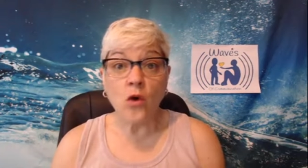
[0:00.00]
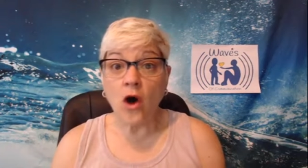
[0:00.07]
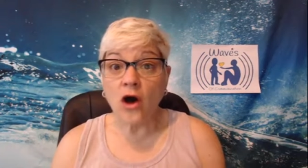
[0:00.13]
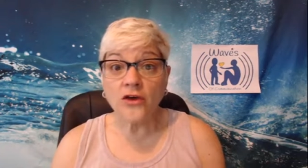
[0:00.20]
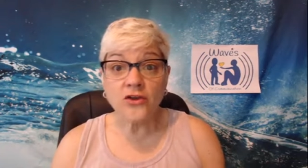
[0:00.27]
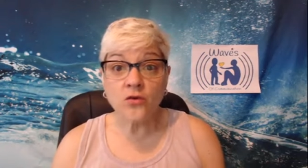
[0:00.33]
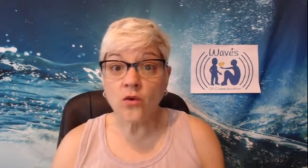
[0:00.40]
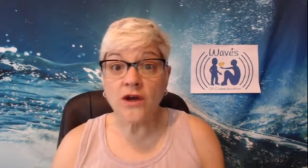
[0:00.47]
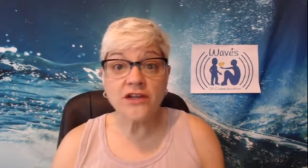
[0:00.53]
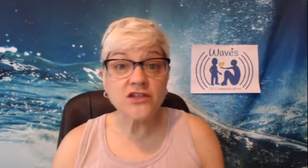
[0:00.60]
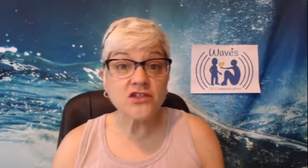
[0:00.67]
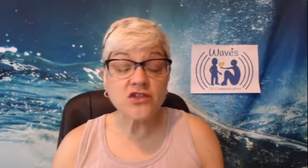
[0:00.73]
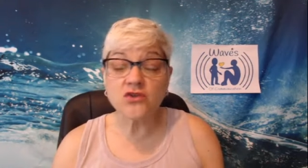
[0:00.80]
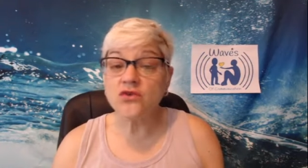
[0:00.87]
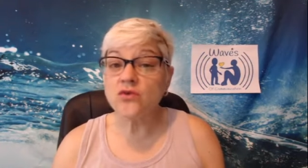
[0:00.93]
all you want to
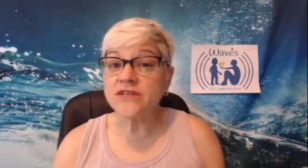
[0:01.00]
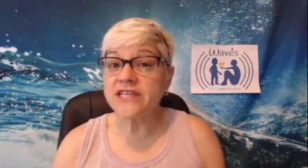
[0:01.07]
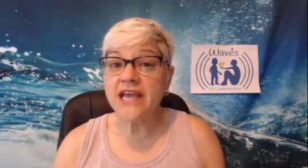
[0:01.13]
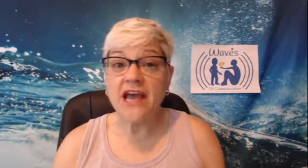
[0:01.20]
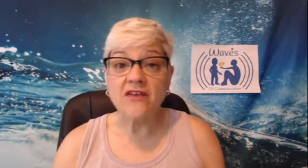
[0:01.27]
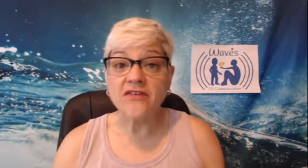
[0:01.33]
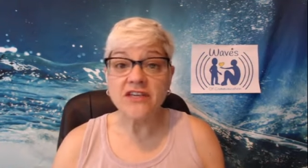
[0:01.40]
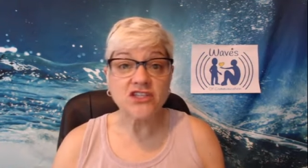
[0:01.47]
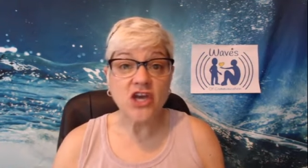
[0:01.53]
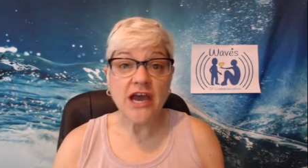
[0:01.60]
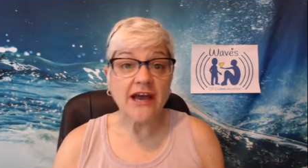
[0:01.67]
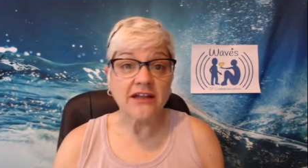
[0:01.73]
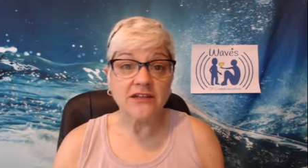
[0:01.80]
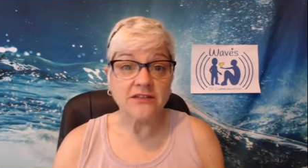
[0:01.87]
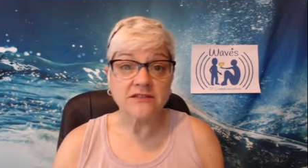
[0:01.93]
do is have a
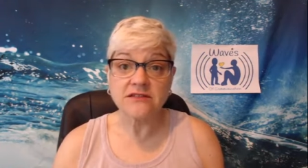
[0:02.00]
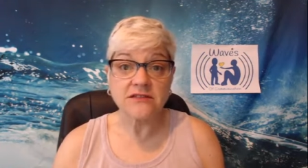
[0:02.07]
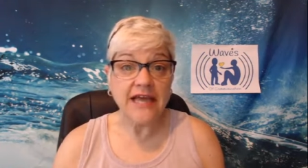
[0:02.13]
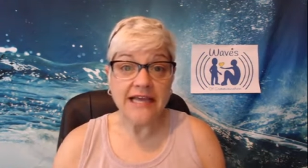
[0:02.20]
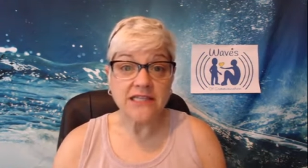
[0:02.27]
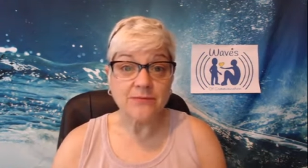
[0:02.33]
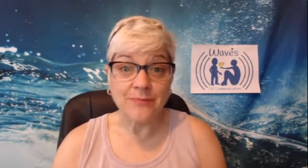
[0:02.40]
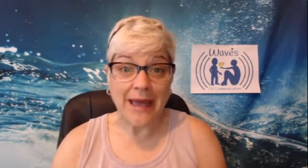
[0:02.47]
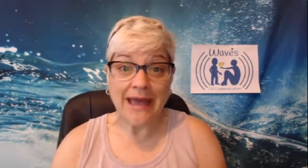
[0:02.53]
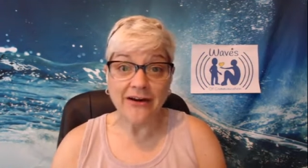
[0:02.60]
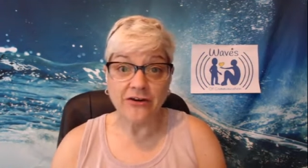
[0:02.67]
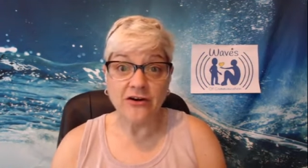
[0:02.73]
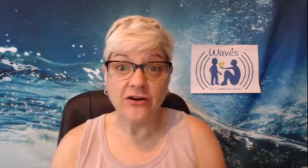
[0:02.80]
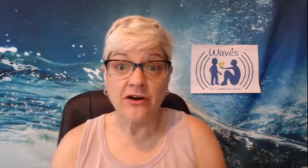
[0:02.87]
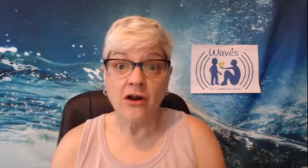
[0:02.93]
child that's
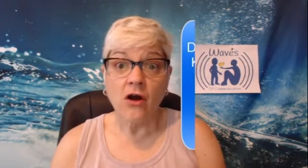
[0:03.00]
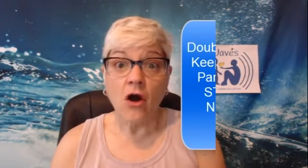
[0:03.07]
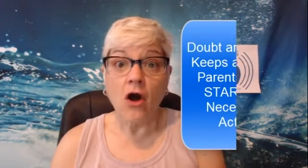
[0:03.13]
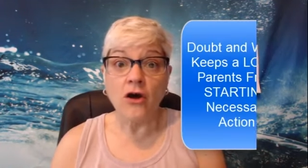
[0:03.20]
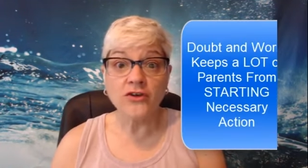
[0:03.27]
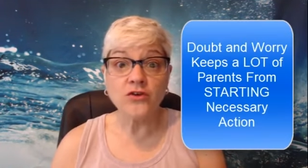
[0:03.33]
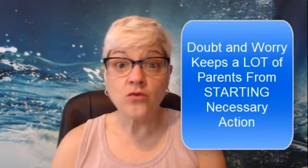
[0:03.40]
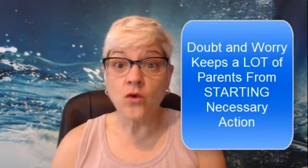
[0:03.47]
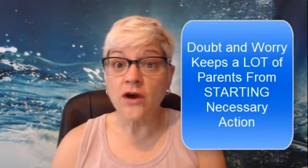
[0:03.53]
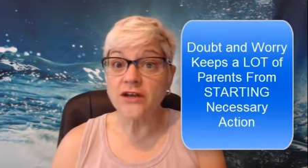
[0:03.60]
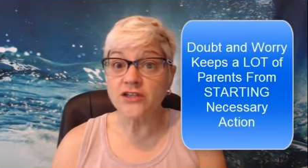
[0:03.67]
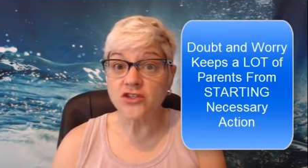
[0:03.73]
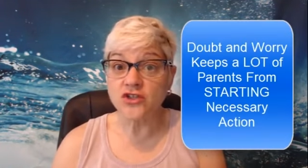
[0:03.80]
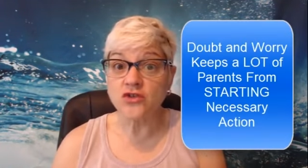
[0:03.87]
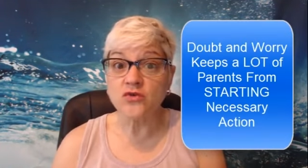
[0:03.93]
better. All you want
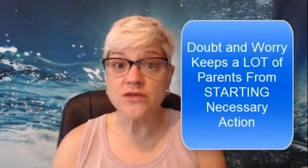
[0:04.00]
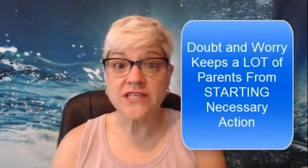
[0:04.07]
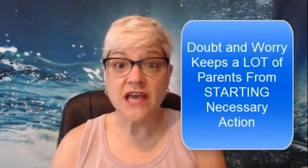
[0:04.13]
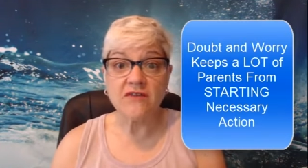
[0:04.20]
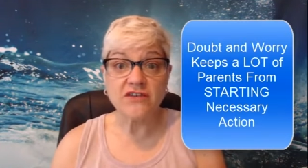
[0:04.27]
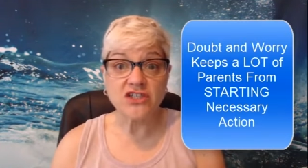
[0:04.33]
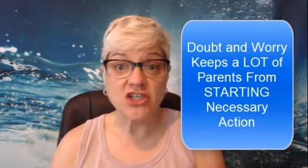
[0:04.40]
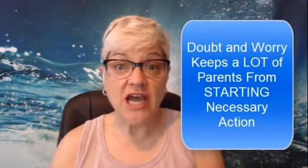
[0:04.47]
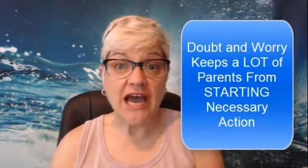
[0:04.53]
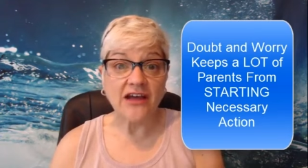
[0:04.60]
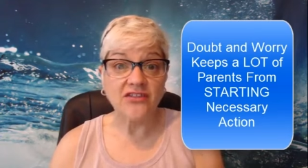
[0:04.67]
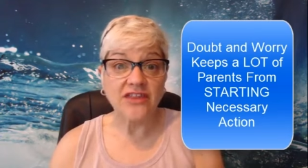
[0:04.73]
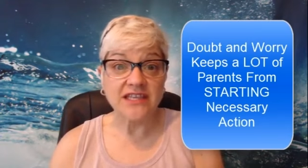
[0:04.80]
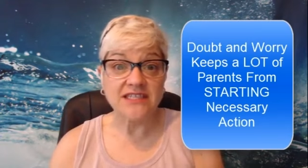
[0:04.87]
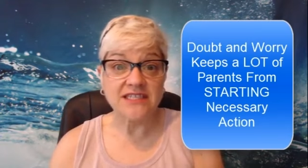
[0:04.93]
to do is have a
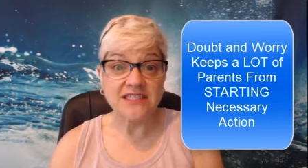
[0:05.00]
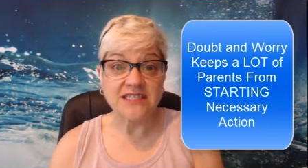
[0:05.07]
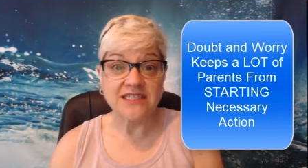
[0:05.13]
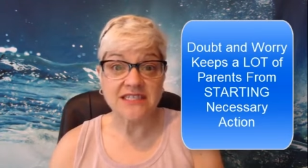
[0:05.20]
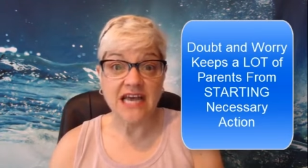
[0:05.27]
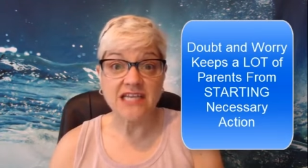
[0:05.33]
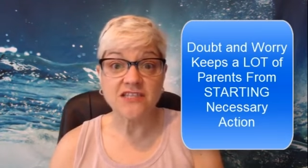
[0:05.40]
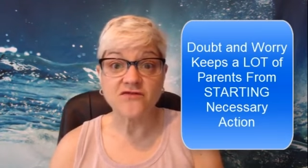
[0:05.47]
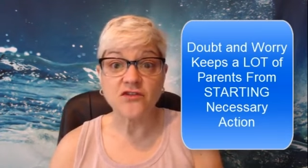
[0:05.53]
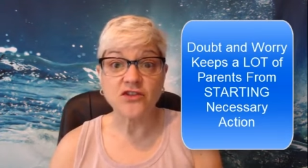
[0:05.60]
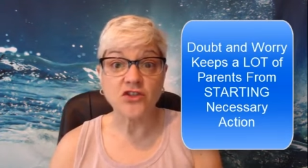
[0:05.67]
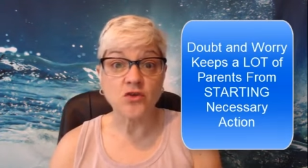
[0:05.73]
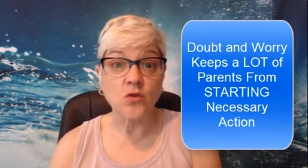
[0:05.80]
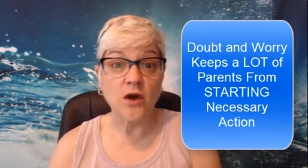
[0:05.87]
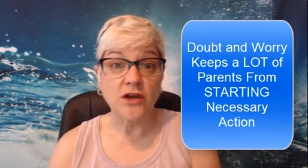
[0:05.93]
child that's successful
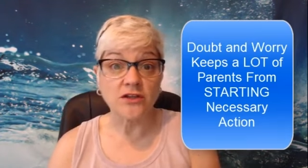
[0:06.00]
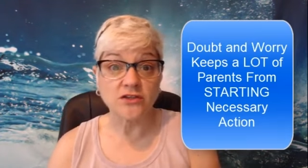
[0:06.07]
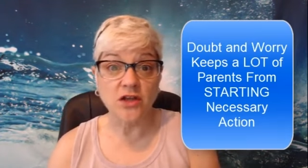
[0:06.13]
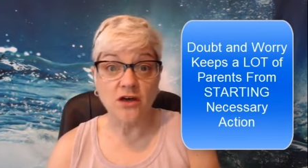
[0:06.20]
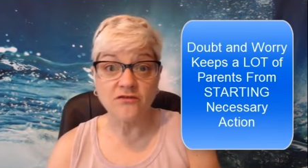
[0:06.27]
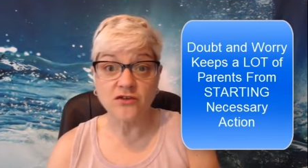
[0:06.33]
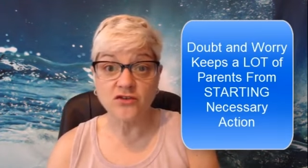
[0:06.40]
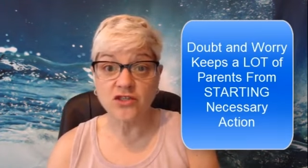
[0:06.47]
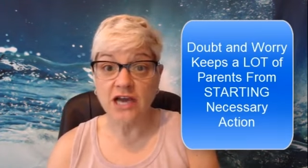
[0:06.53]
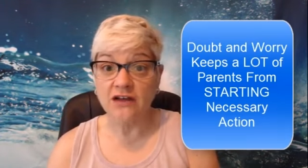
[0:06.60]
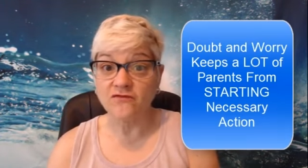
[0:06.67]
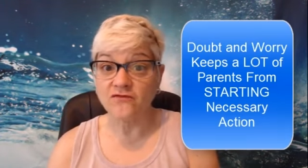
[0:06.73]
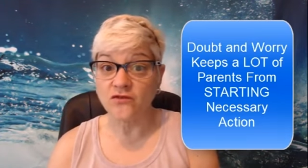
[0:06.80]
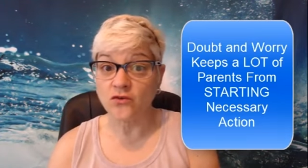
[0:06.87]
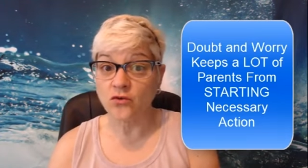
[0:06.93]
and you want to love your
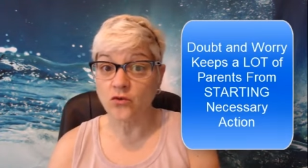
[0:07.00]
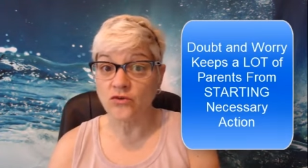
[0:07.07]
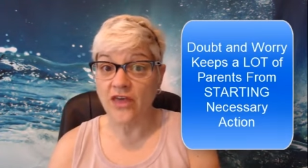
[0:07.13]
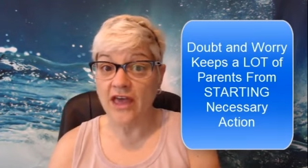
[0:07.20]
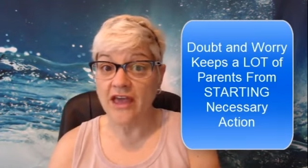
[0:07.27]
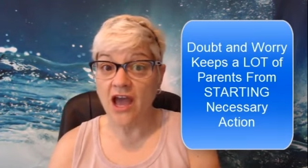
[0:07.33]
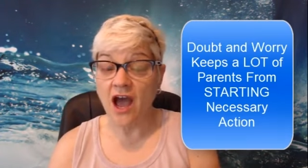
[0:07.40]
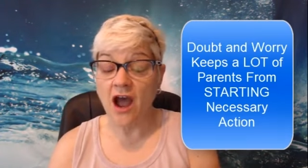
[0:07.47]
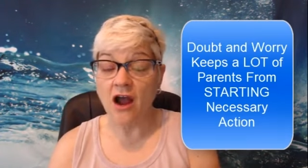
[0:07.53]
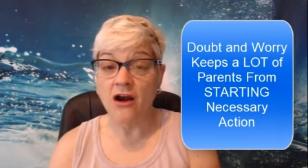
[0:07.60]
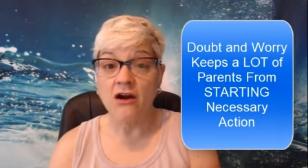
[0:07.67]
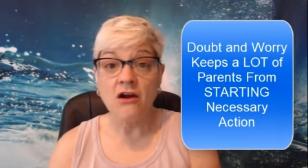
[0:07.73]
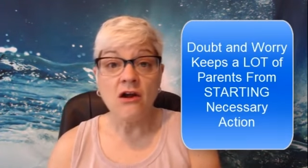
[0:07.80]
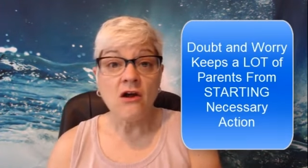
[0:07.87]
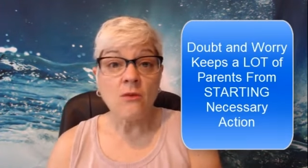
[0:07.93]
child for who they
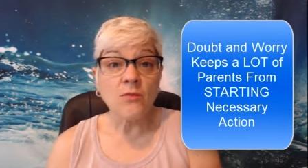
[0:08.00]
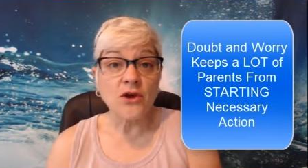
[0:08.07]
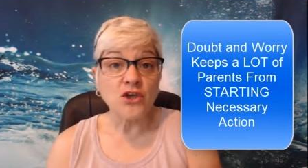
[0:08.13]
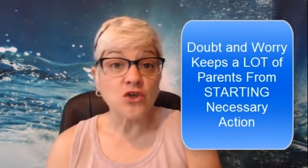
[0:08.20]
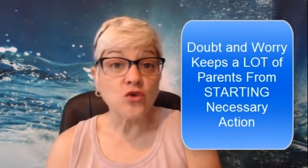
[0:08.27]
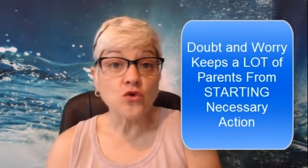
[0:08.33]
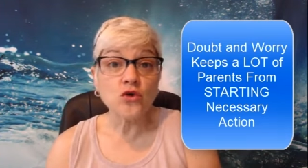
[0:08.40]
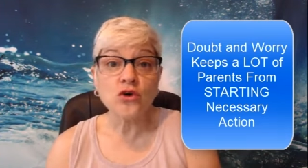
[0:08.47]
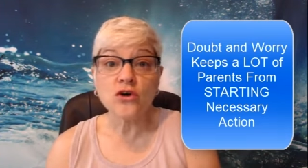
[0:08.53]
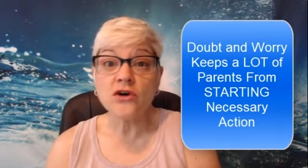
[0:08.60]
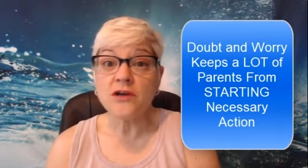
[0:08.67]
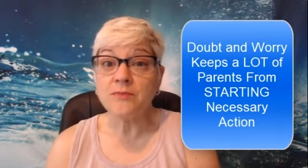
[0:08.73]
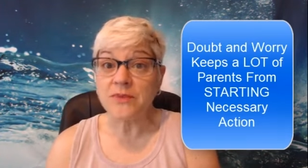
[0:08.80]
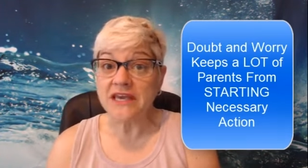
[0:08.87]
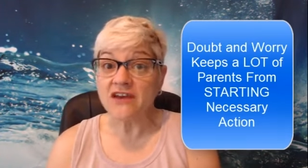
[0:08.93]
are. But you
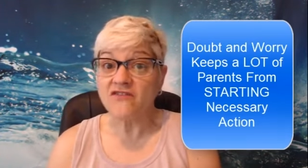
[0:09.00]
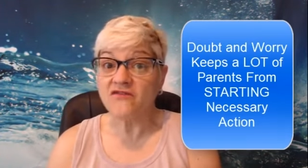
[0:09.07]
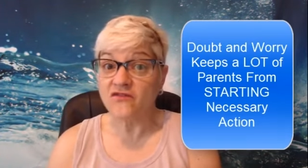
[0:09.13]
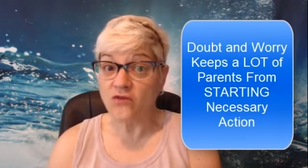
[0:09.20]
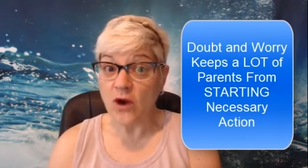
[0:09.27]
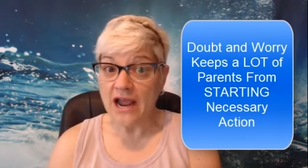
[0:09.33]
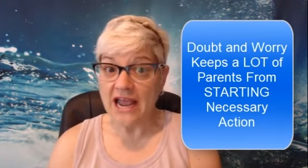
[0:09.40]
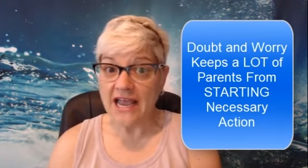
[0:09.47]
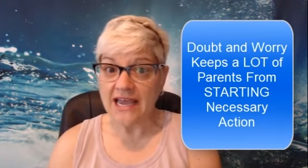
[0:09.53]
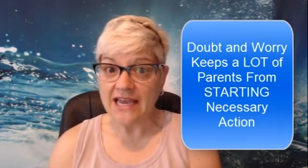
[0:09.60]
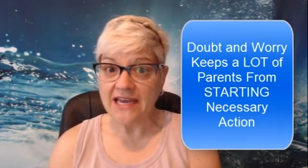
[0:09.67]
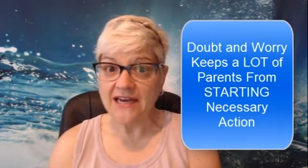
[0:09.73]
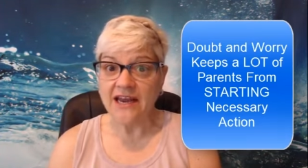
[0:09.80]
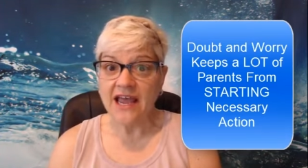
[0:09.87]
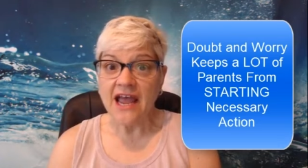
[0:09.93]
could be
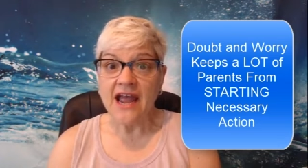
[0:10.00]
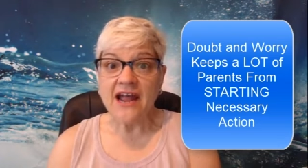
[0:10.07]
afraid